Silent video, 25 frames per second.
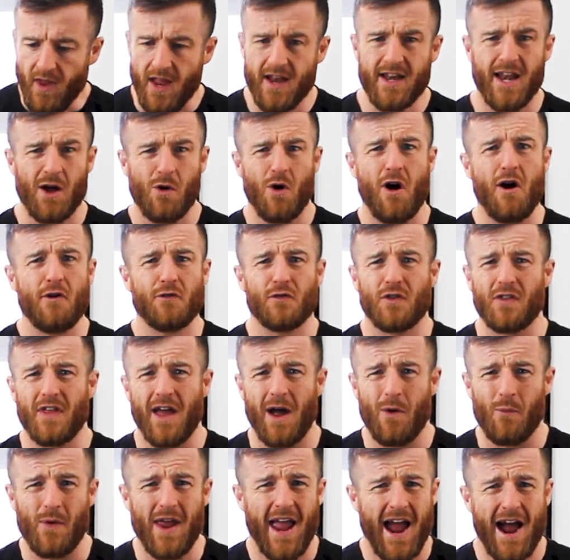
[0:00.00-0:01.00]
Now, after
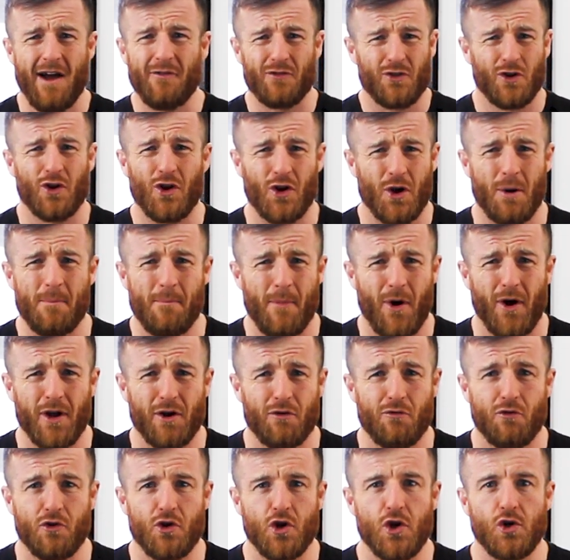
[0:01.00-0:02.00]
that, we have to look at
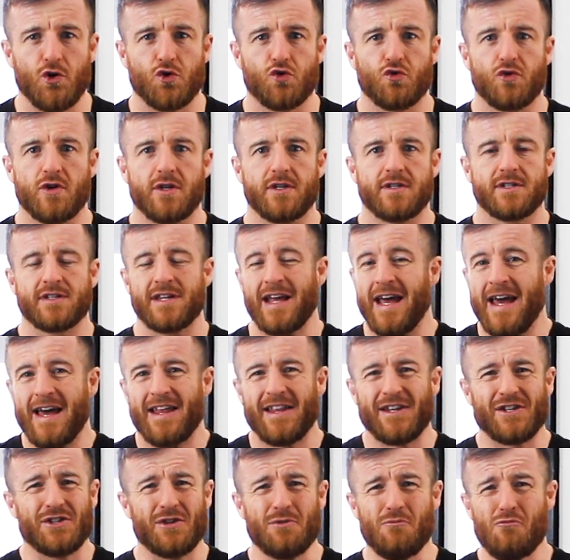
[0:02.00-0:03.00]
micronutrients.
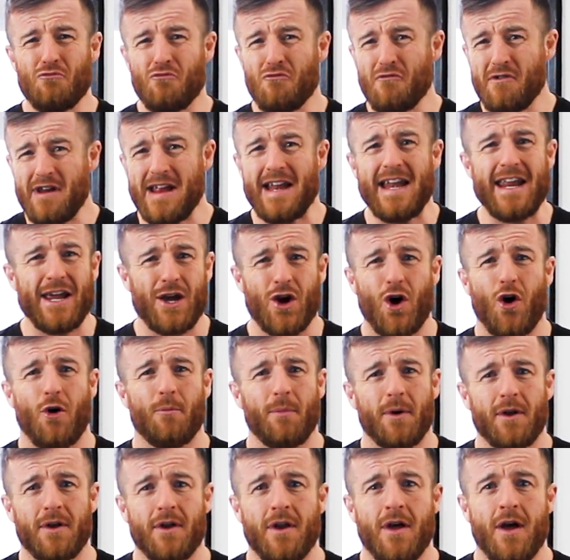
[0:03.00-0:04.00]
There's some really
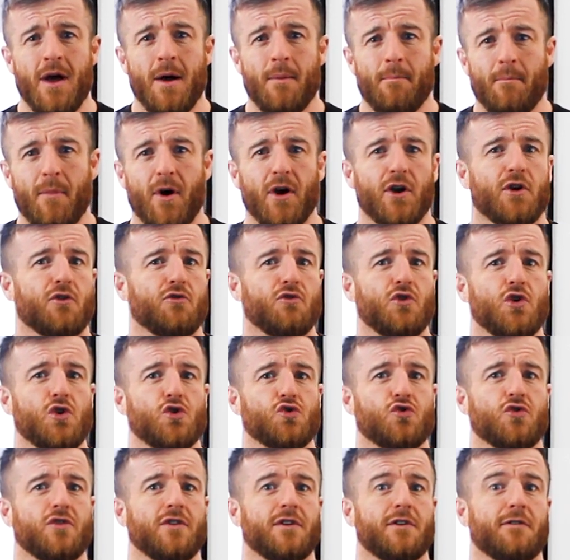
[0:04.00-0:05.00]
common
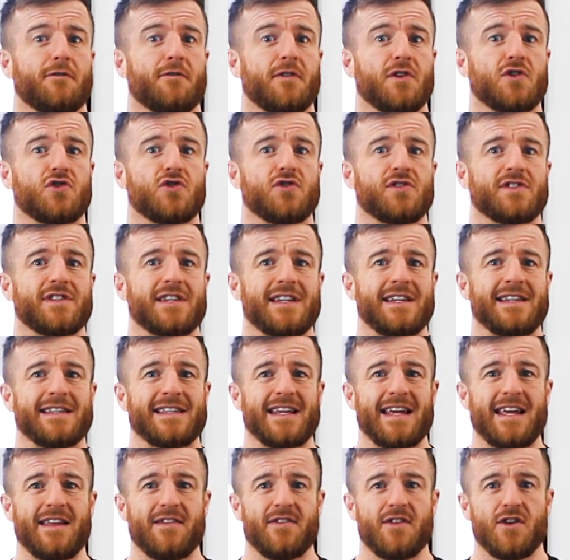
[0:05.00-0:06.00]
micronutrient deficiencies
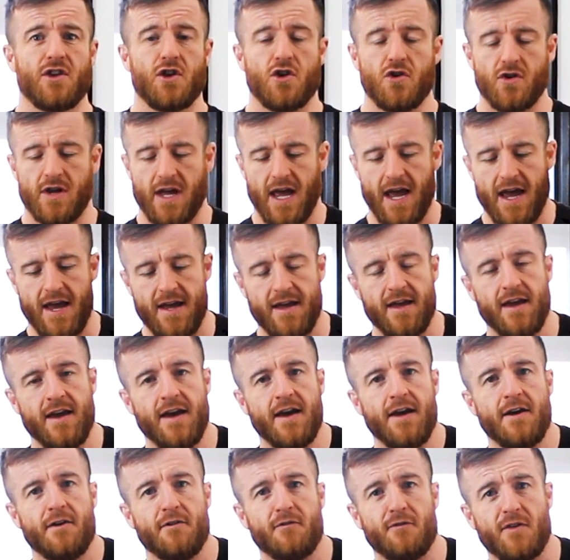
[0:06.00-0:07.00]
in the UK.
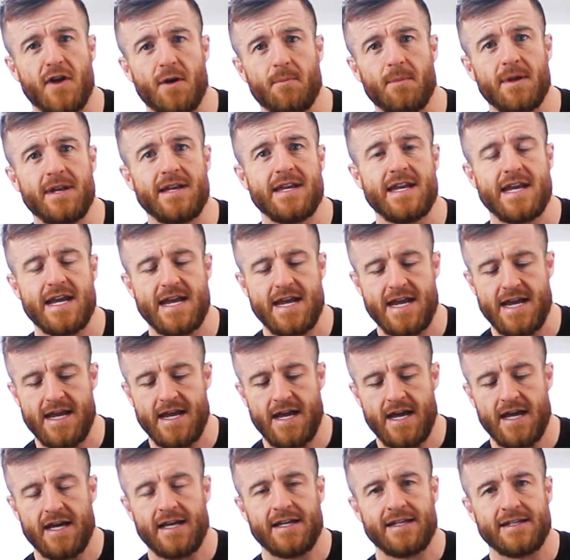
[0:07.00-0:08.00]
Vitamin D,
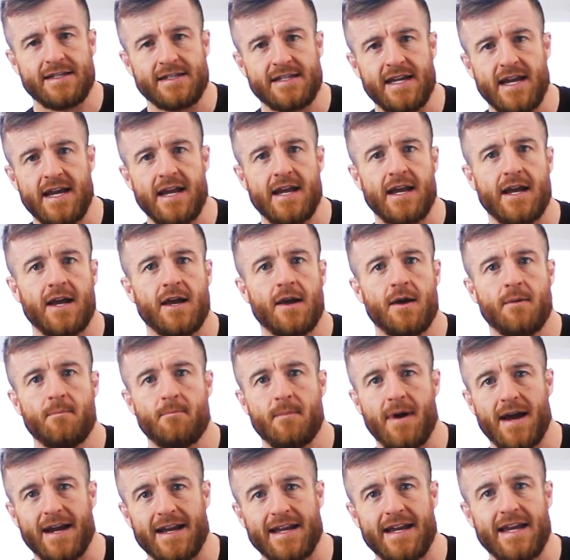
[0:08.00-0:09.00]
zinc,
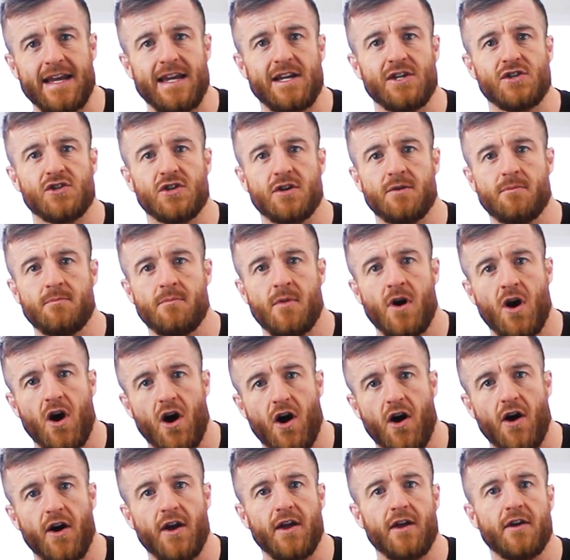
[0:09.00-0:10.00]
magnesium,
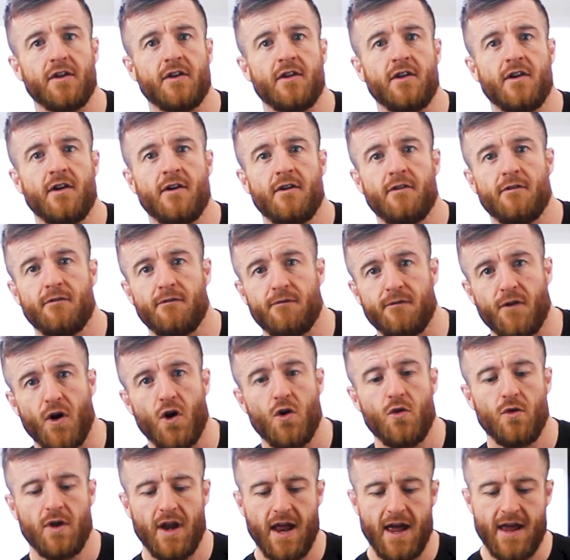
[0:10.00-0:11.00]
iron,
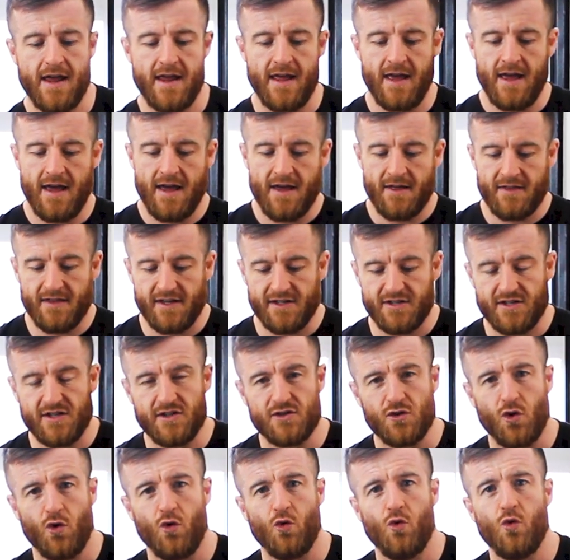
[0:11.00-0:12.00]
folate. This
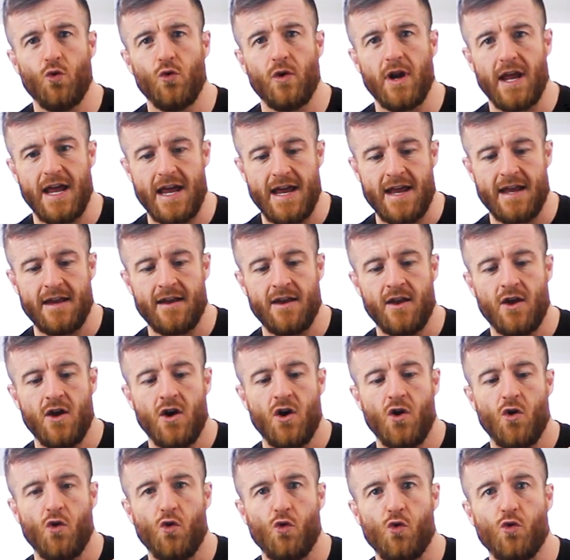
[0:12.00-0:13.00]
is all in
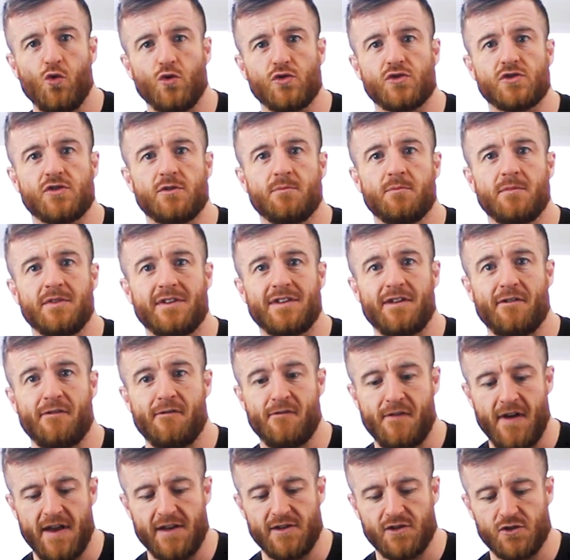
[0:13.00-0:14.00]
Awesome
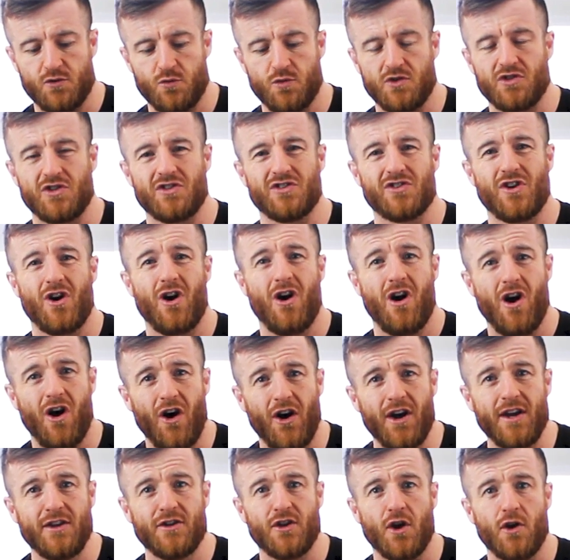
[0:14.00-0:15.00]
Defense, which is our
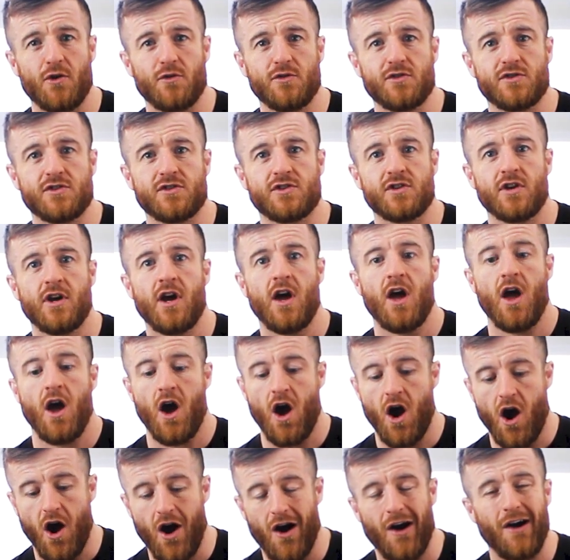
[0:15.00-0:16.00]
high-dosed,
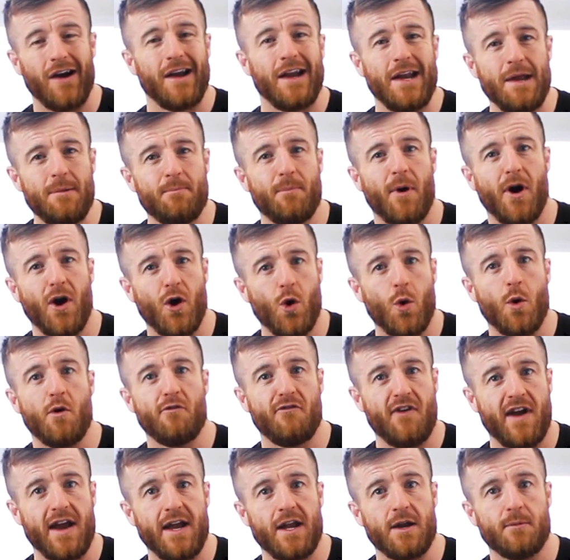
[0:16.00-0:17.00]
highly
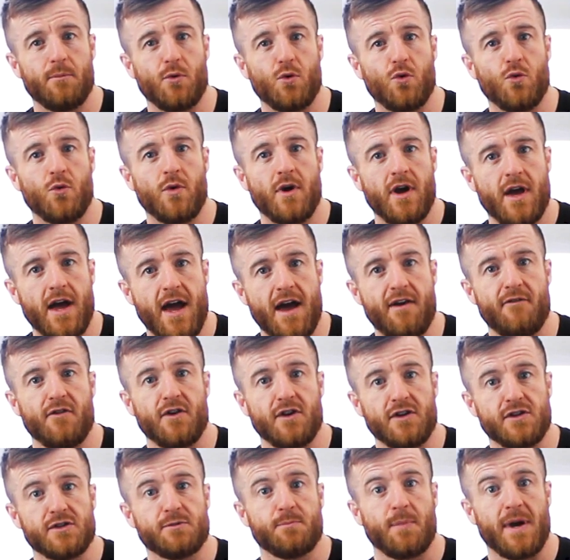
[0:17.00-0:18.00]
bioavailable,
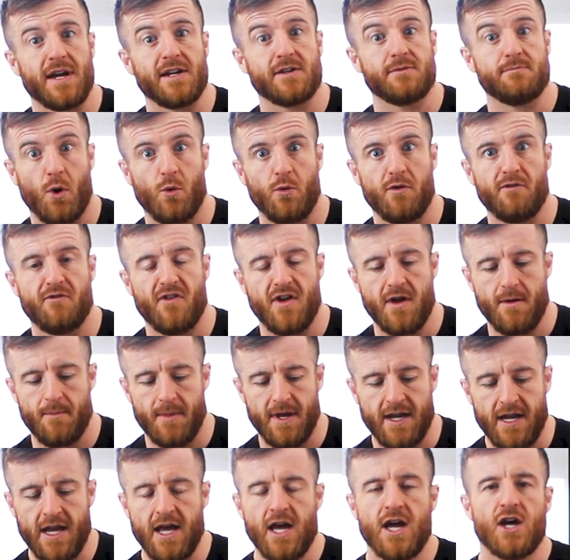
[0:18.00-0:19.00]
evidence-based
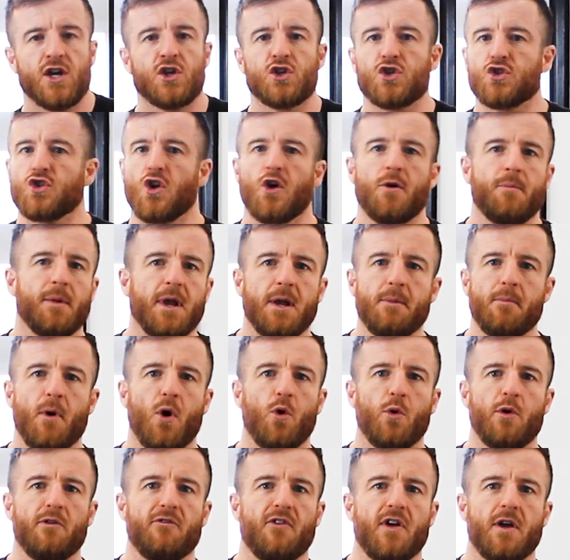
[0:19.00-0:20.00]
multivitamin. So many
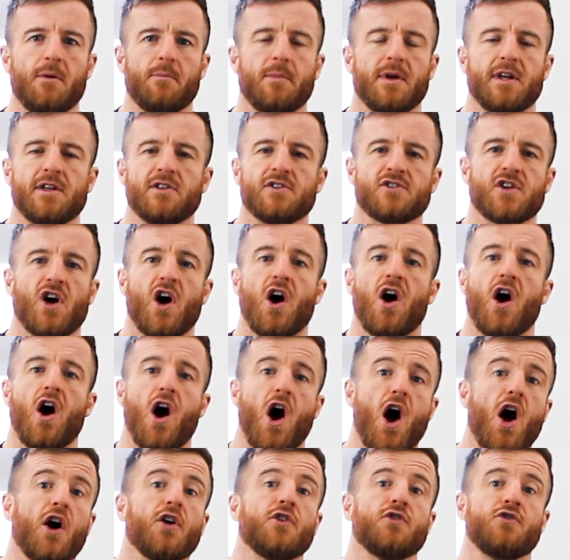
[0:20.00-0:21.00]
multivitamins are
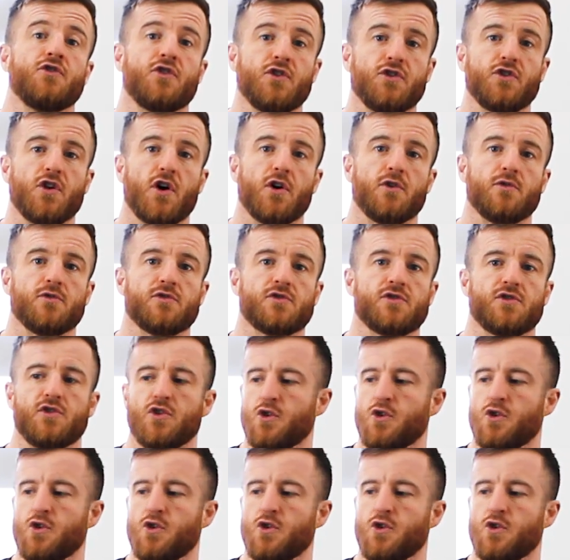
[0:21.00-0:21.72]
underdosed.